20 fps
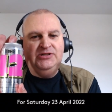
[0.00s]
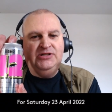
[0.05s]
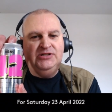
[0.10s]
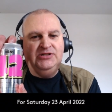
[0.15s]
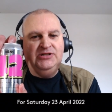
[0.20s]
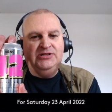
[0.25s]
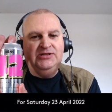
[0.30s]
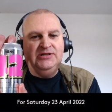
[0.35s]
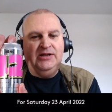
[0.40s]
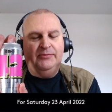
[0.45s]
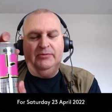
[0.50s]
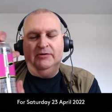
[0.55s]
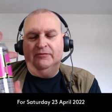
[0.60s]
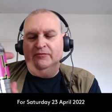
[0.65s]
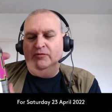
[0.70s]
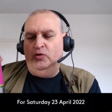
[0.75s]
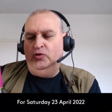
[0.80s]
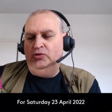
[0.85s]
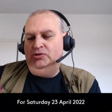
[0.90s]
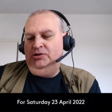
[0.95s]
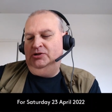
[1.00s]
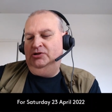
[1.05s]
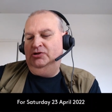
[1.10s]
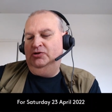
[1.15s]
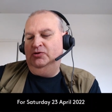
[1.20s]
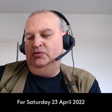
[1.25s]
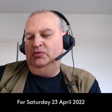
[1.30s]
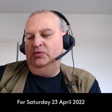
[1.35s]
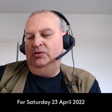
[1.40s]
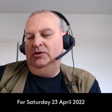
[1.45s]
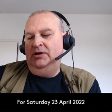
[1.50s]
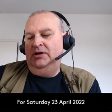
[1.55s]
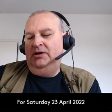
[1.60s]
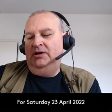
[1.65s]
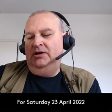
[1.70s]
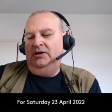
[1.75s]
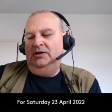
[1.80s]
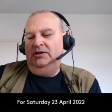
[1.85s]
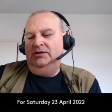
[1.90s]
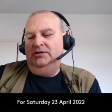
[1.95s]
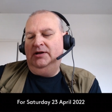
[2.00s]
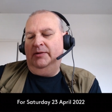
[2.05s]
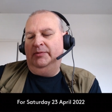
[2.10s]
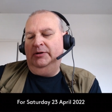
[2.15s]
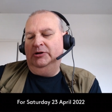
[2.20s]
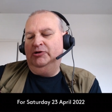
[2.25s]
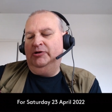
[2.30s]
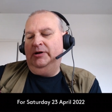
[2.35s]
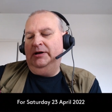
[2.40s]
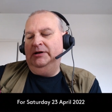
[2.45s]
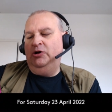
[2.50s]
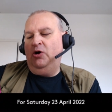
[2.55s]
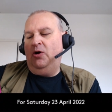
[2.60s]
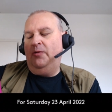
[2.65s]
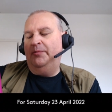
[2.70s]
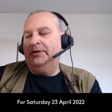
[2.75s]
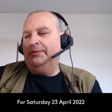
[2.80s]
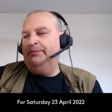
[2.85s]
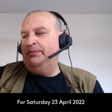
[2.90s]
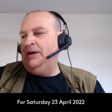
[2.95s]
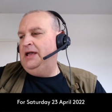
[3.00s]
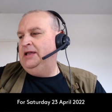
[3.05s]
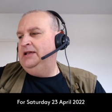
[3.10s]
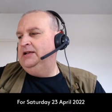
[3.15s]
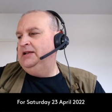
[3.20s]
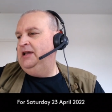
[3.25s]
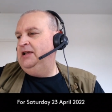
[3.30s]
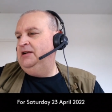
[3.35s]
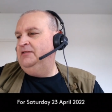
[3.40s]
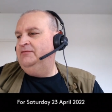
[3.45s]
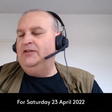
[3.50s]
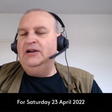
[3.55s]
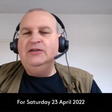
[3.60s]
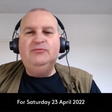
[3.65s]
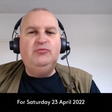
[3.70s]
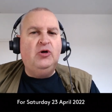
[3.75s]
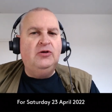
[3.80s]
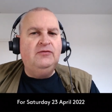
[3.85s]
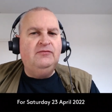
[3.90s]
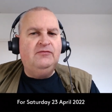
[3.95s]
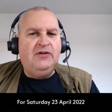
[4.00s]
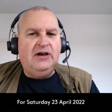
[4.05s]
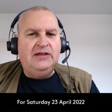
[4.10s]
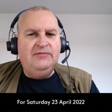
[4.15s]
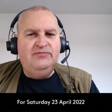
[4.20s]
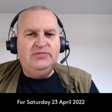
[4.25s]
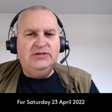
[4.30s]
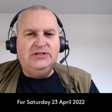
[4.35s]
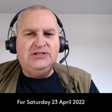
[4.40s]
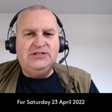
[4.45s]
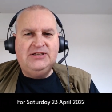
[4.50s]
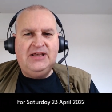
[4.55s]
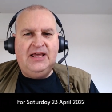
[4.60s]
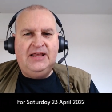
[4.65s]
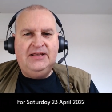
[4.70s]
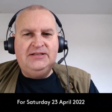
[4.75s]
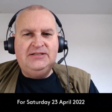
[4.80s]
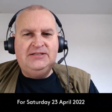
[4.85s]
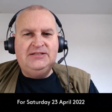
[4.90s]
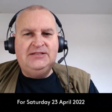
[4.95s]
This is number 42, double dry hopped pale ale, 5.5%,